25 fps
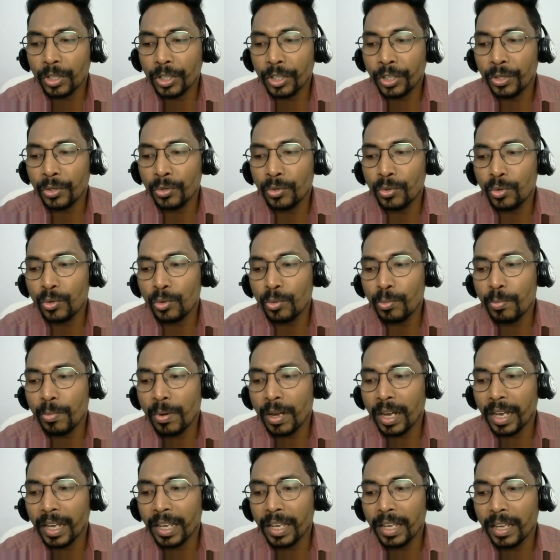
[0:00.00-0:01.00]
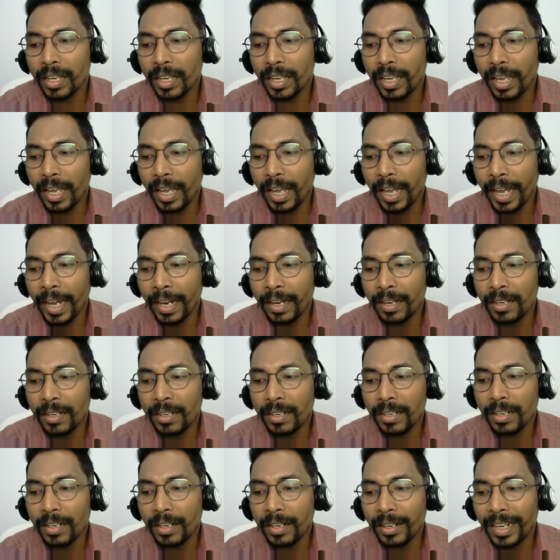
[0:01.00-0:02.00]
Q by
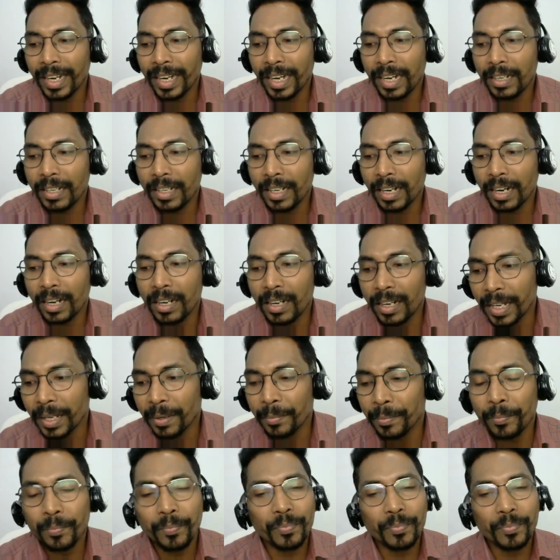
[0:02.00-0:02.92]
N delta T.